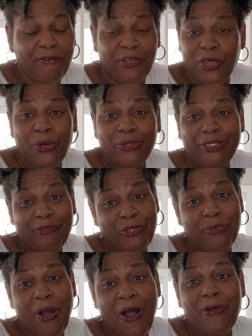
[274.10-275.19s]
For those of
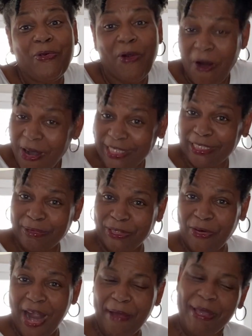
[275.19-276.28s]
you all who are
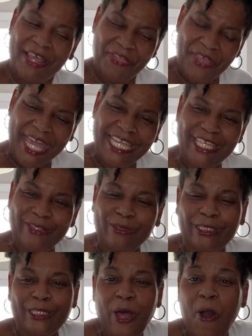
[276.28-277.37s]
subscribed, thank you
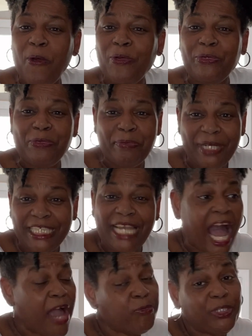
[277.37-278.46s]
so much.
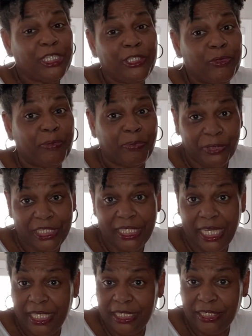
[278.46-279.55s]
I really do
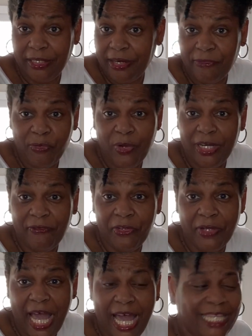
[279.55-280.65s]
appreciate each and every one of
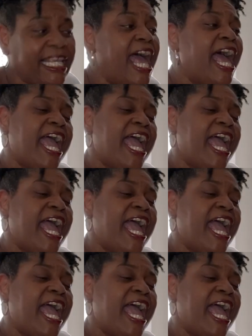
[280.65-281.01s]
you guys.